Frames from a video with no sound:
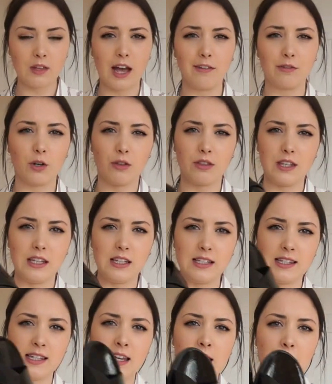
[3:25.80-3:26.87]
I've got
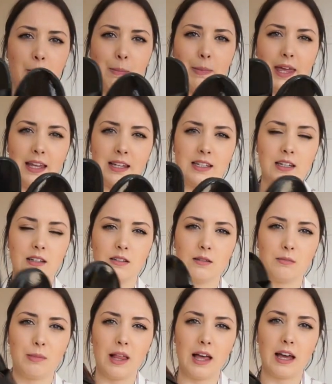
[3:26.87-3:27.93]
these
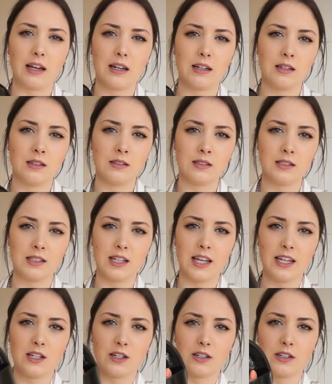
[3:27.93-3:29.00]
patent black
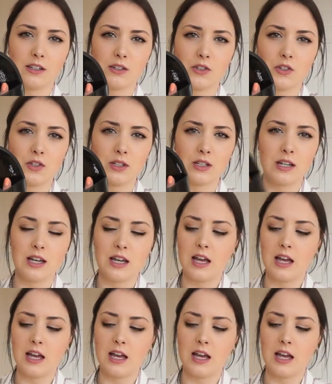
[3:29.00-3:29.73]
sliders,